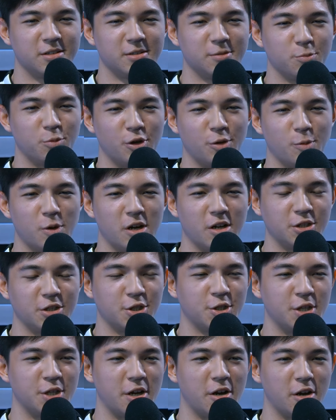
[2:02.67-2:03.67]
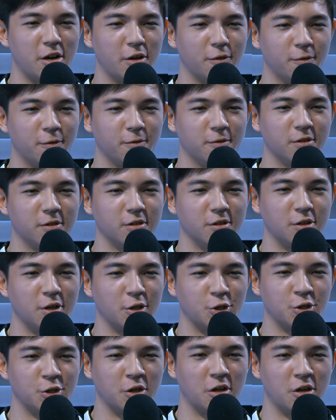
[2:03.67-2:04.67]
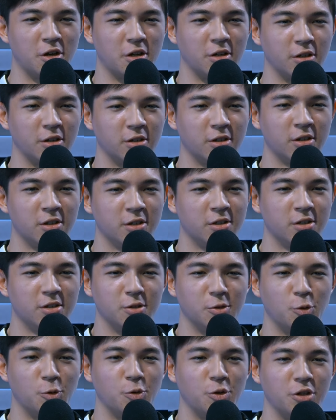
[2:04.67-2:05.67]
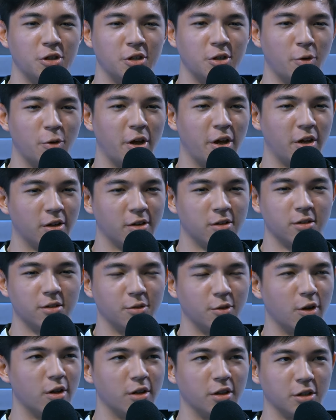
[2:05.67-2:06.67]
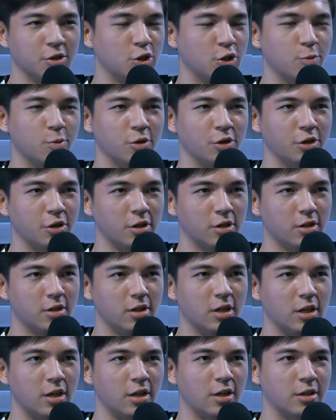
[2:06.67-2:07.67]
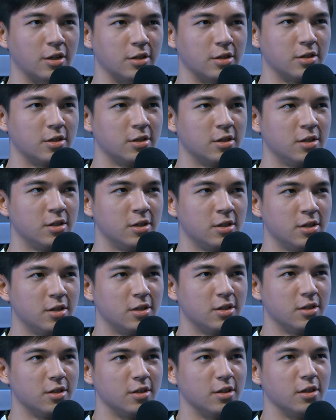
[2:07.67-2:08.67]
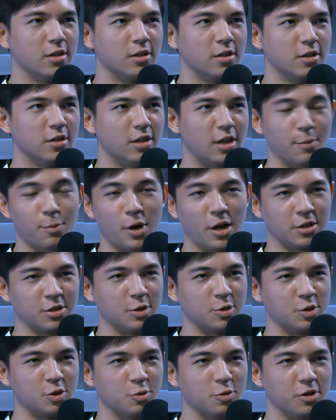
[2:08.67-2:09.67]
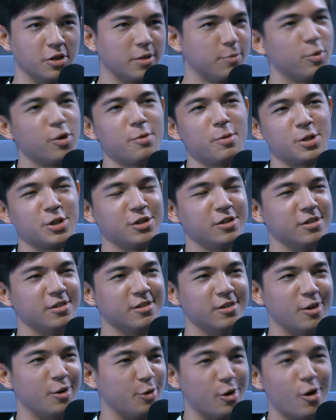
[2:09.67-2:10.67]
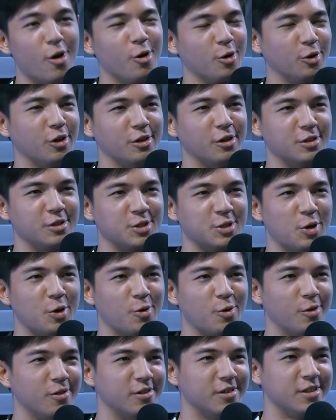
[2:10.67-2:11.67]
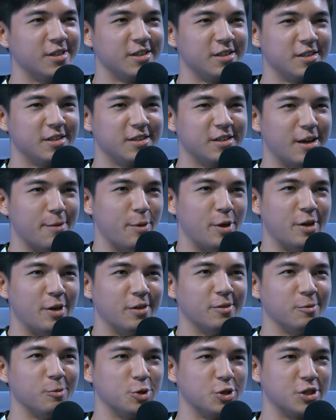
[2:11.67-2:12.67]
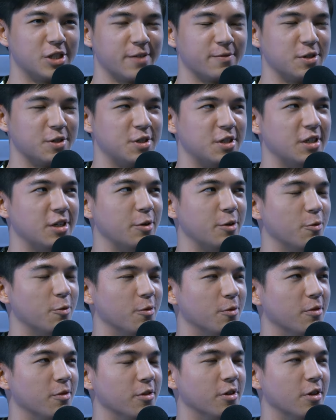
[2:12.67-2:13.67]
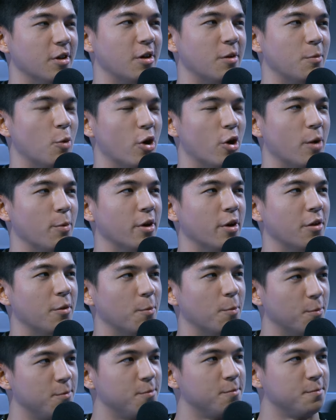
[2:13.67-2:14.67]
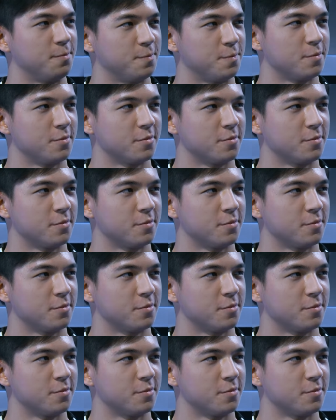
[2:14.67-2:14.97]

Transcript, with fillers: pretty much Seraph, Darshan, Huni, Ray. They're all like super good, and Impact's also really good. Pretty much, oh, they're all good. So, I mean, we'll just have to see the more I play them. Yeah,